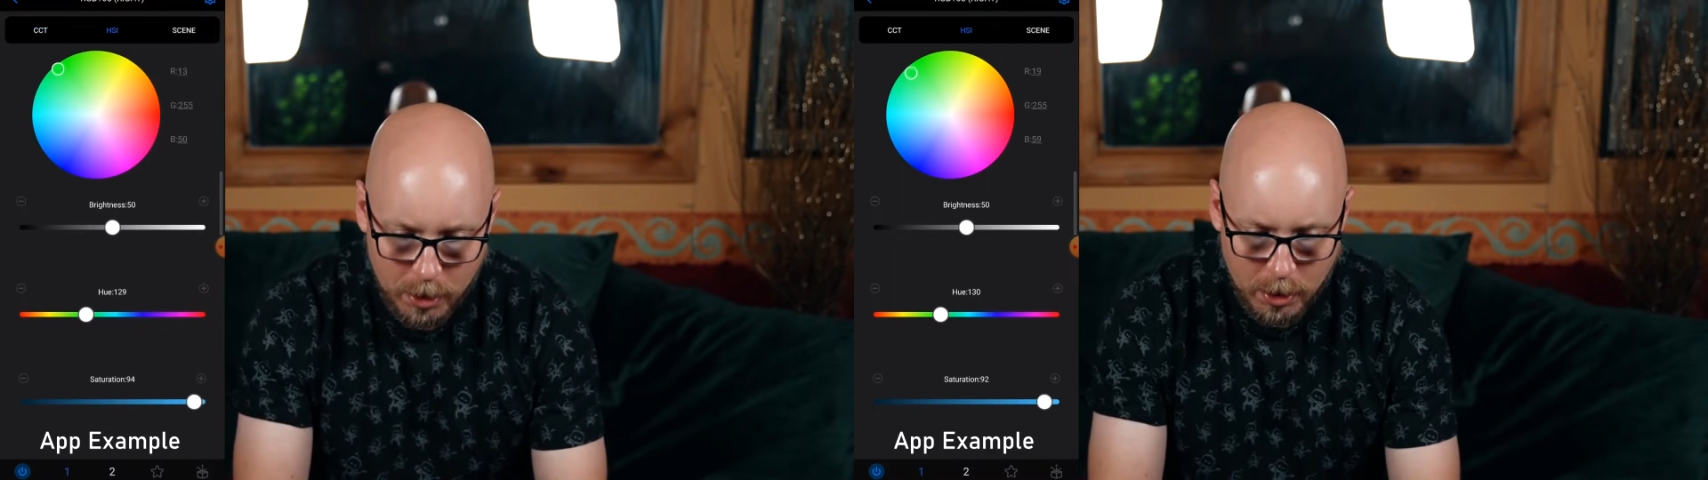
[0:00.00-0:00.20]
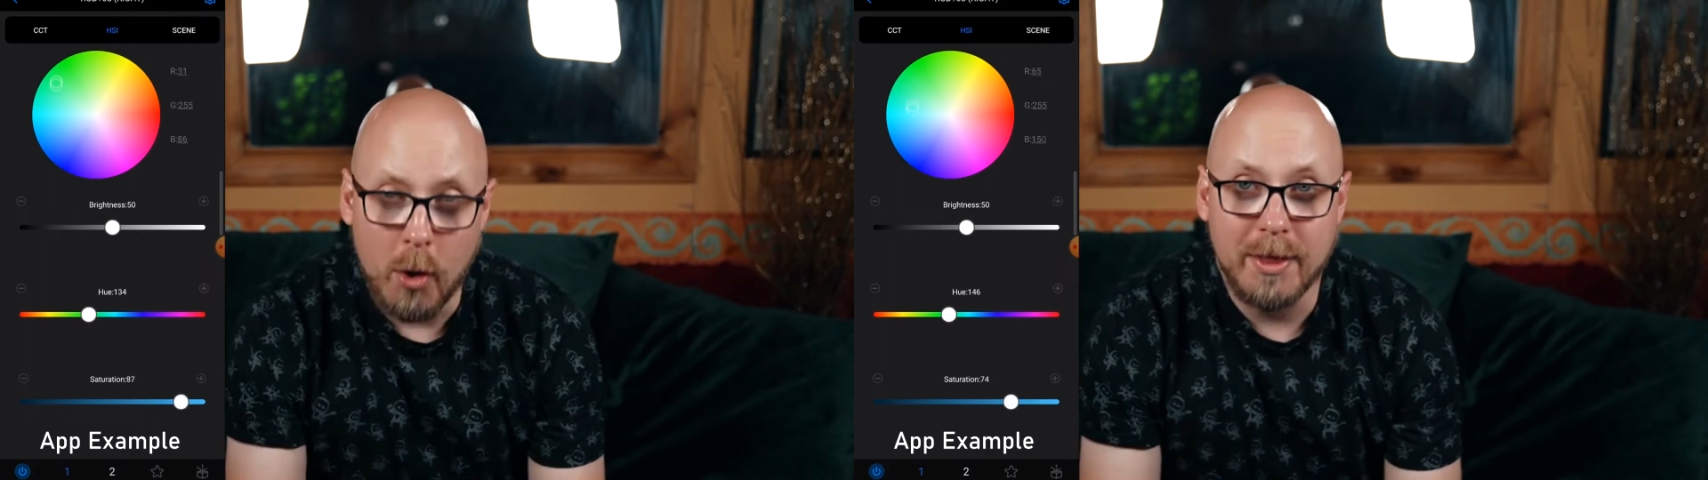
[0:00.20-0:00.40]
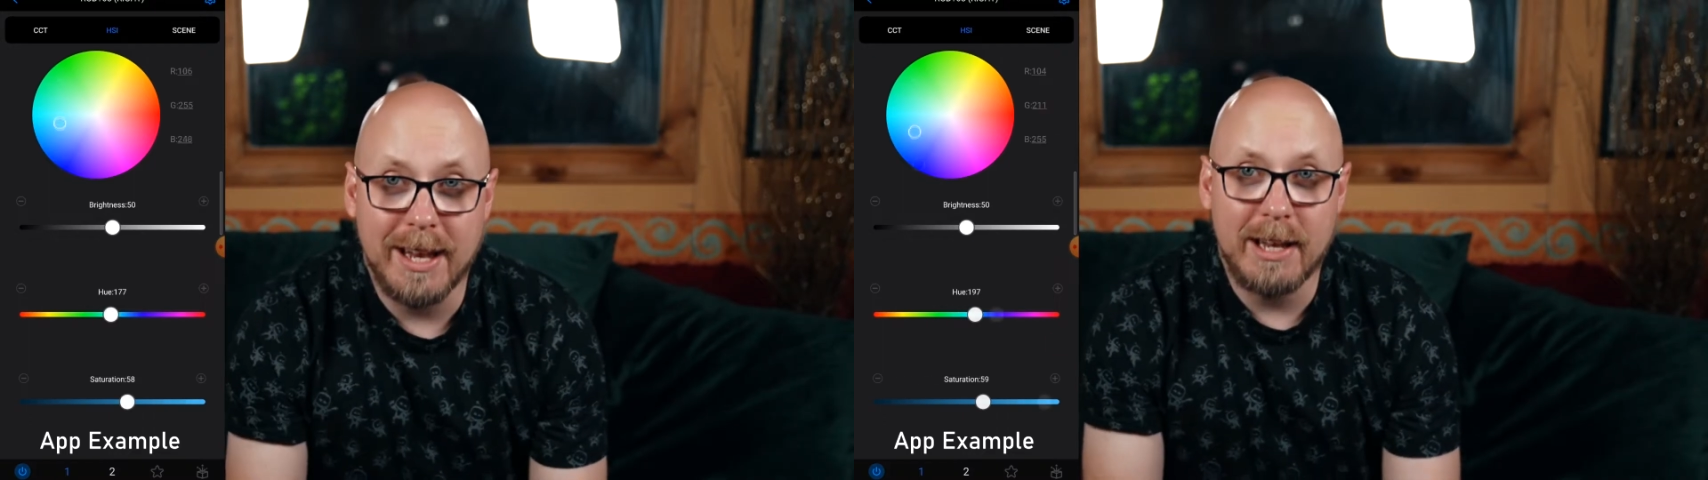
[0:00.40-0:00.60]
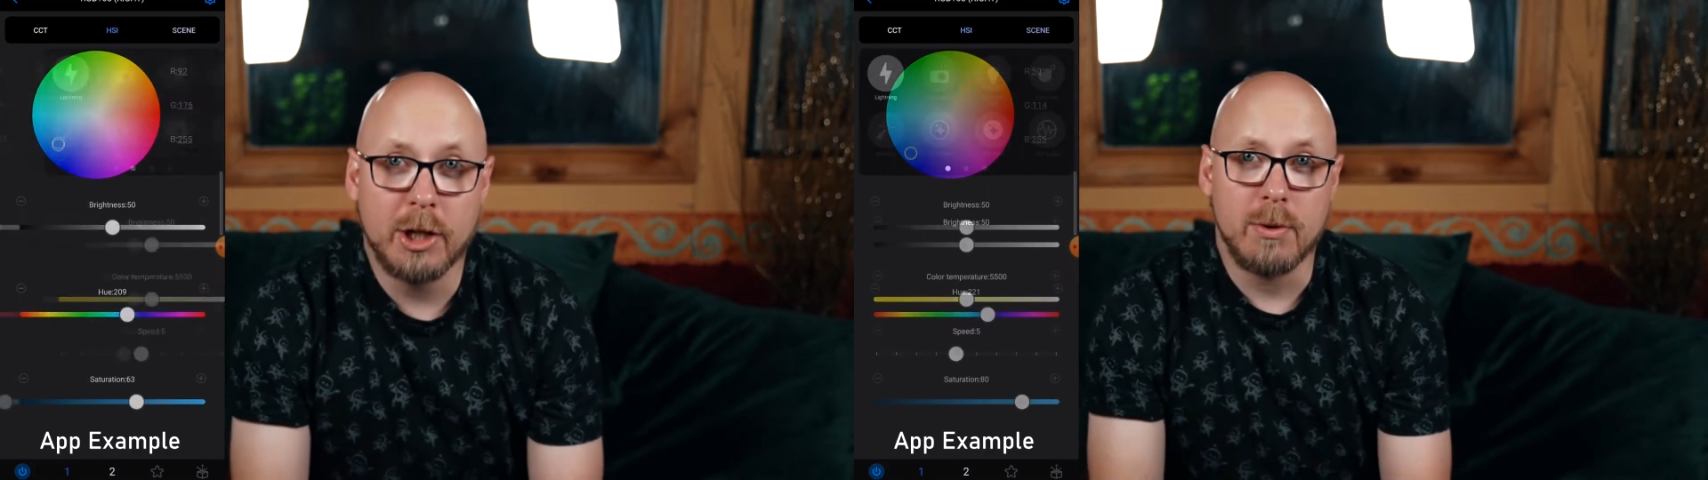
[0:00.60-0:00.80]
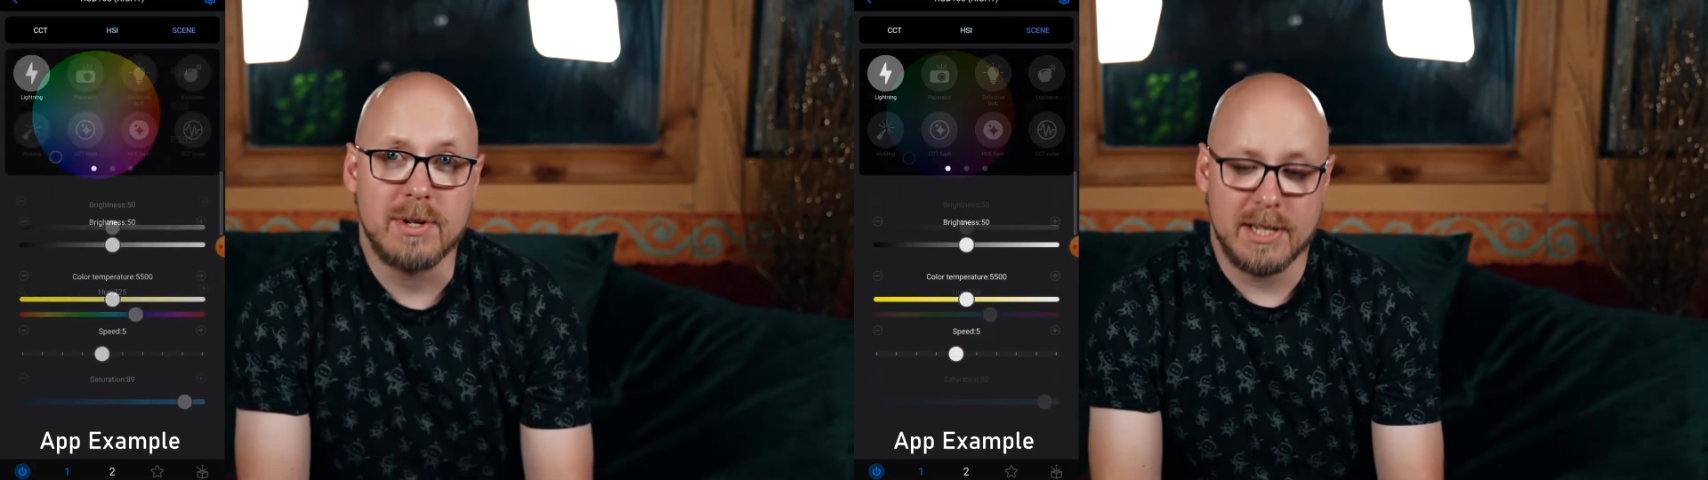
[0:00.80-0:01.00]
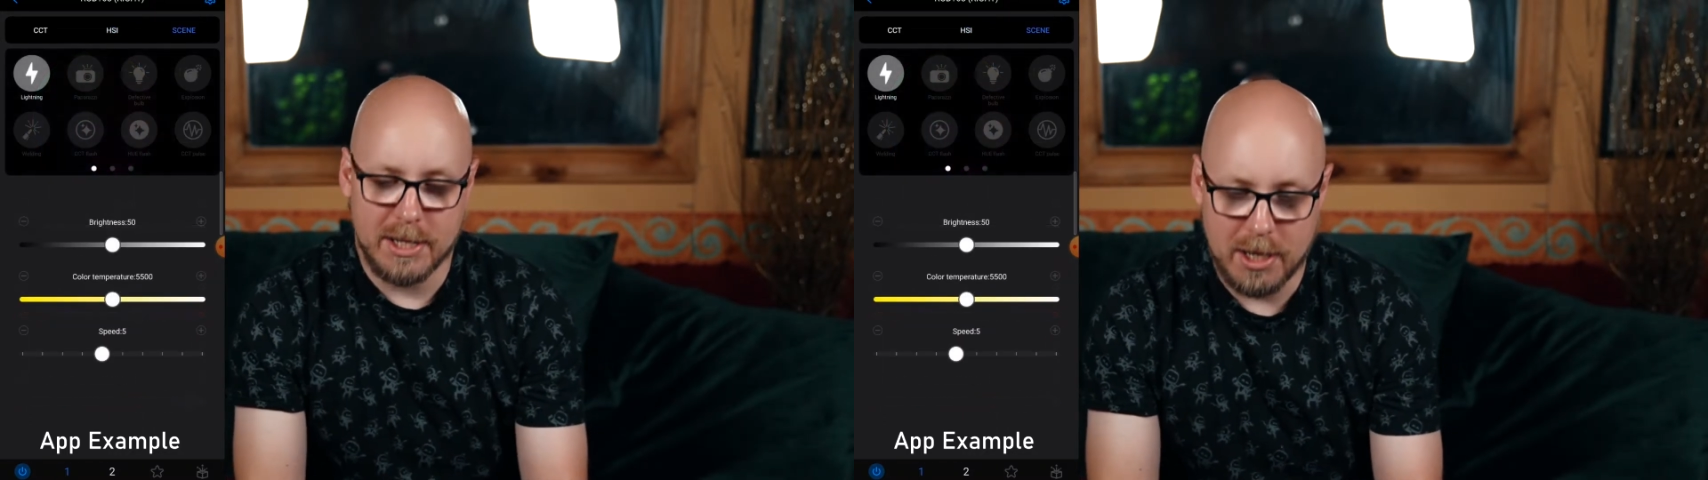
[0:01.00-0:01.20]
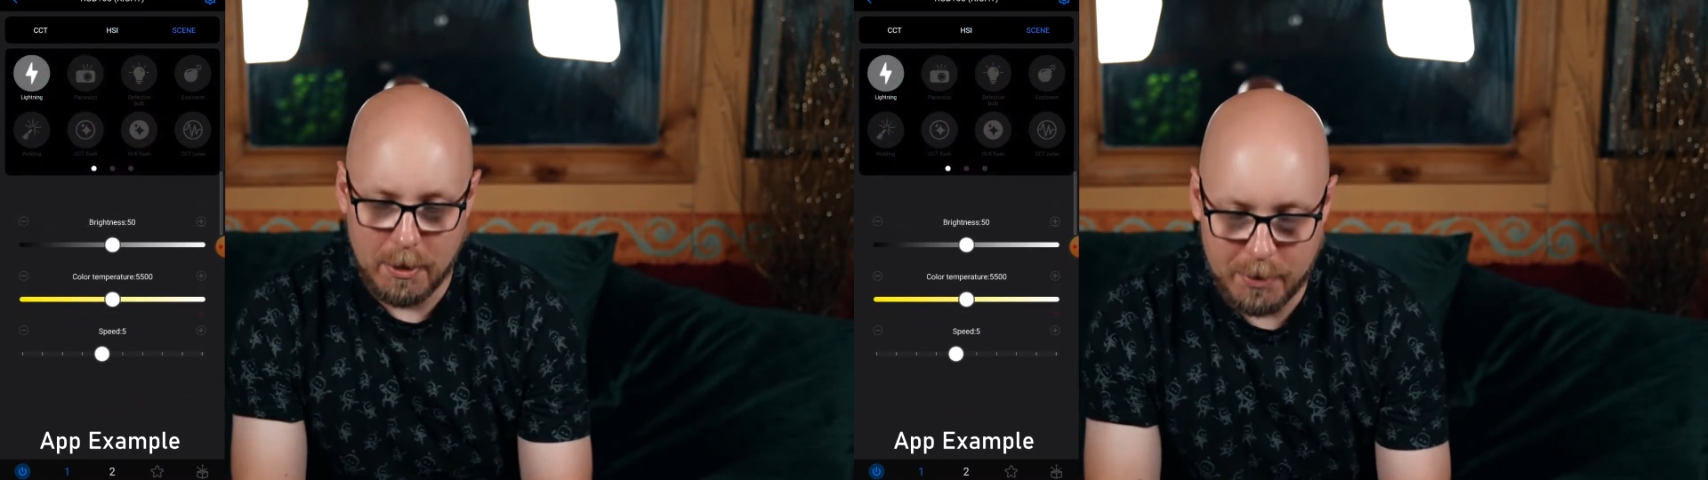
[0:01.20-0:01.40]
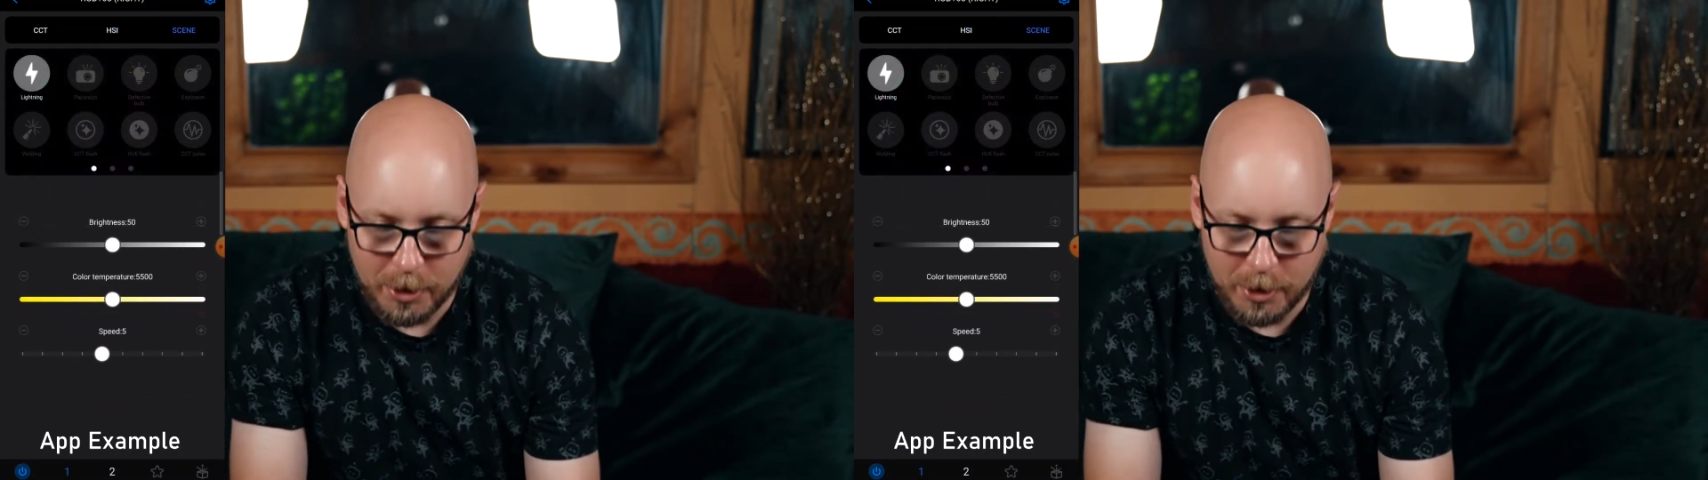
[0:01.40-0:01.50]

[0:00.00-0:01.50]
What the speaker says: On the initial setup,